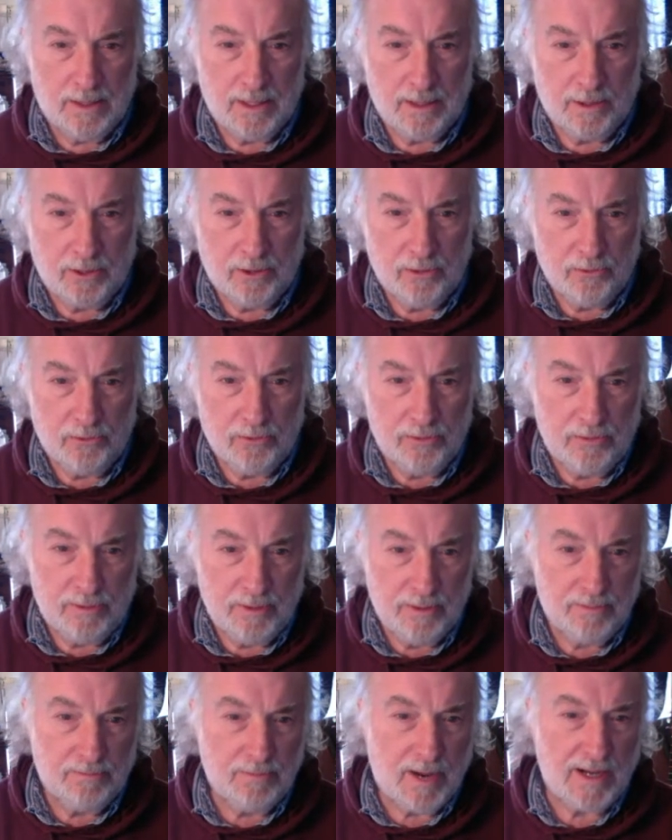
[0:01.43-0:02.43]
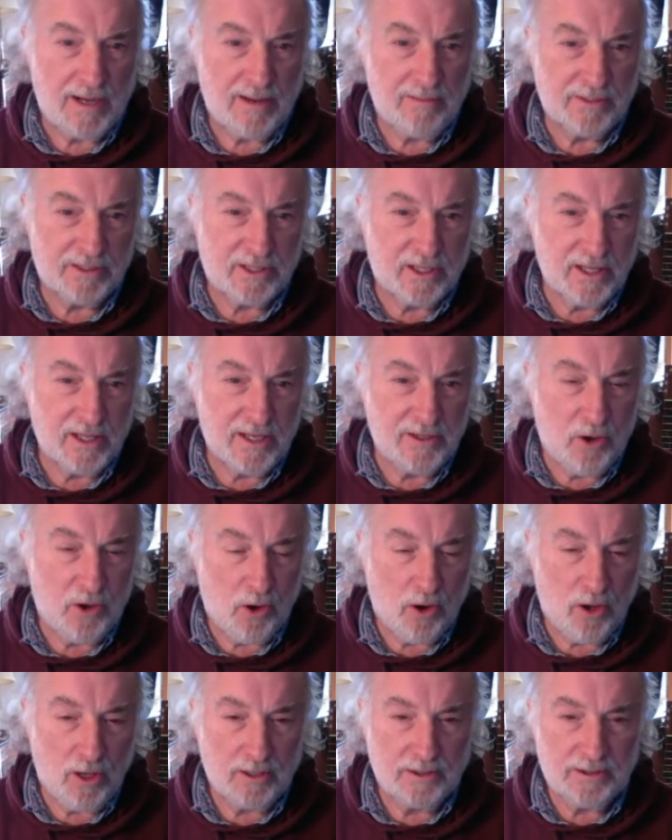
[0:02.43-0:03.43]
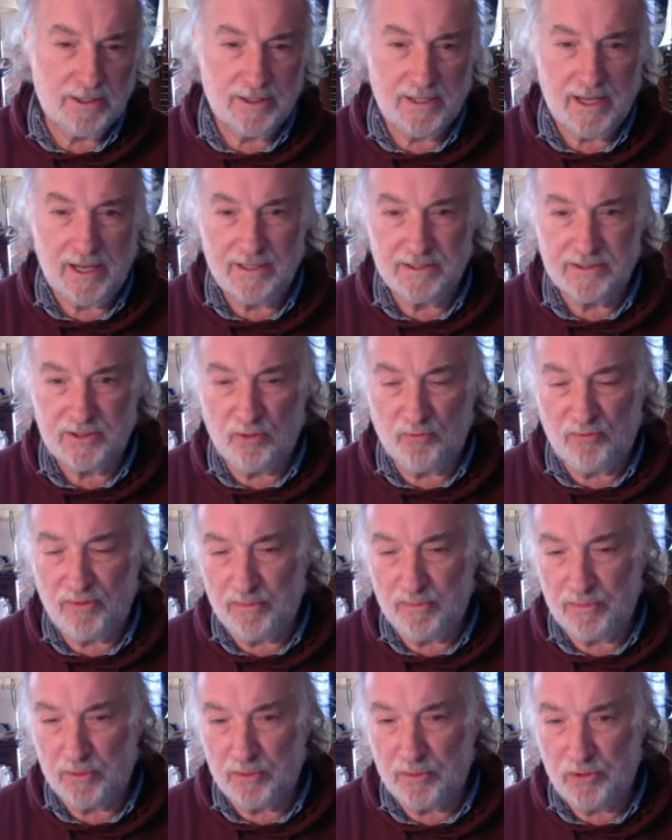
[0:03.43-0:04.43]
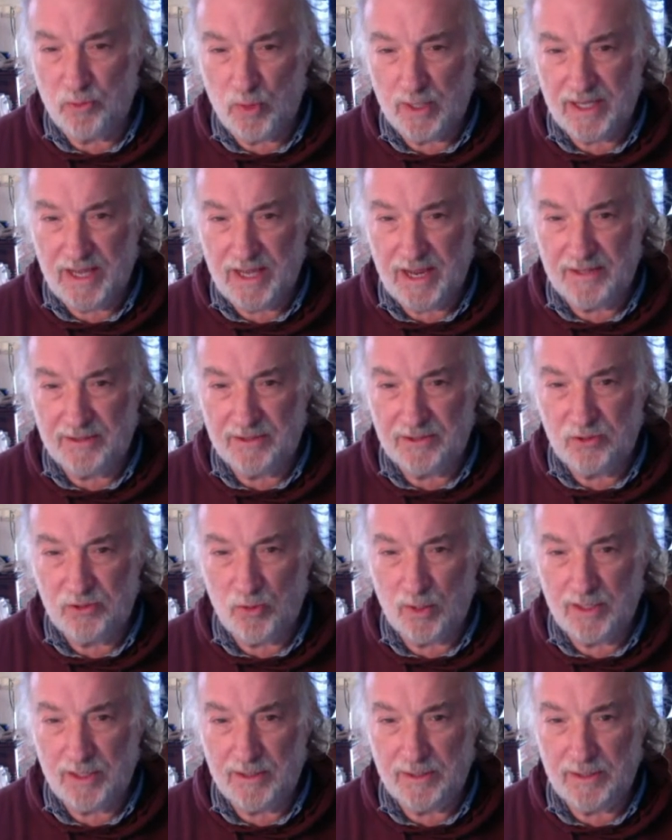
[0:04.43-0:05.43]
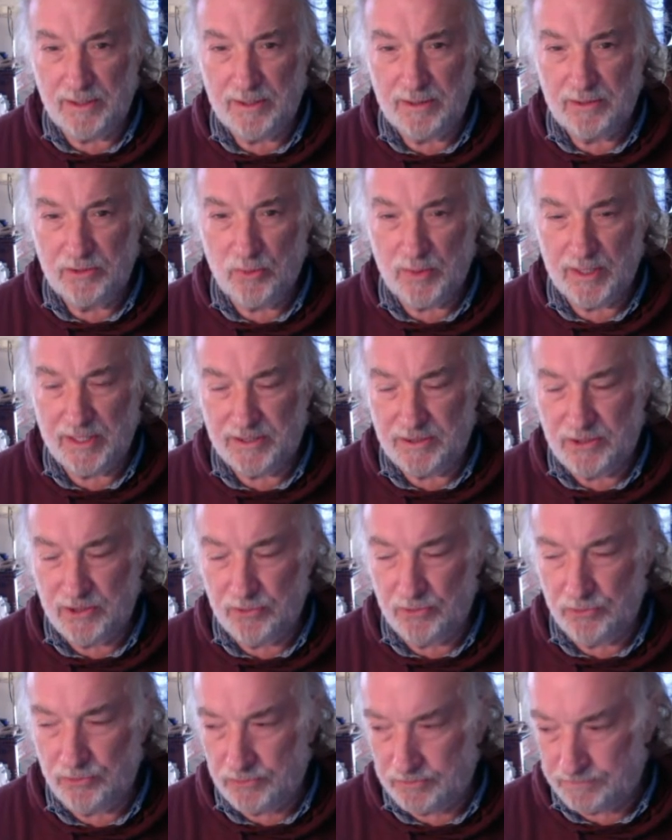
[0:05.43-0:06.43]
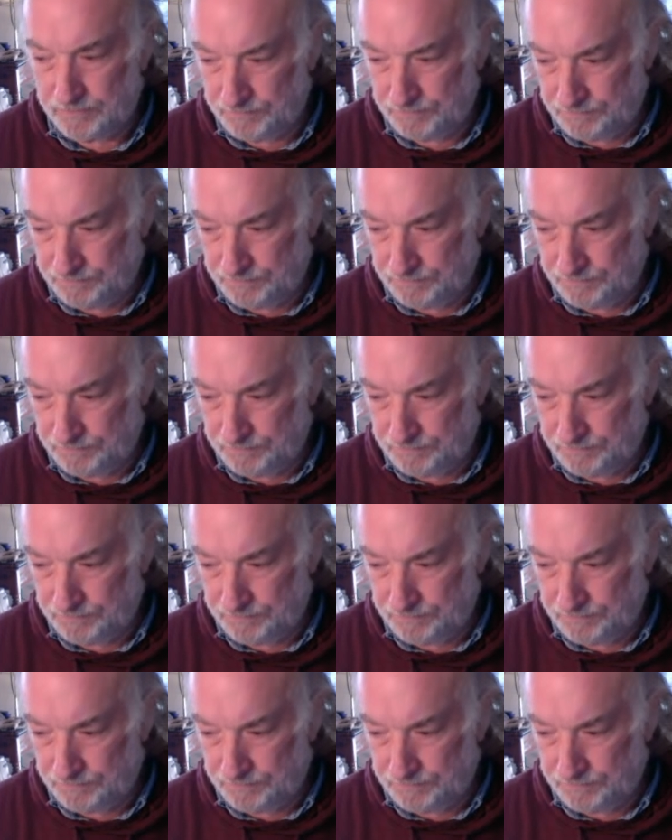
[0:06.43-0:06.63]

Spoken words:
Hello, my name is Glenn Hall. Today is November 28th, 2022.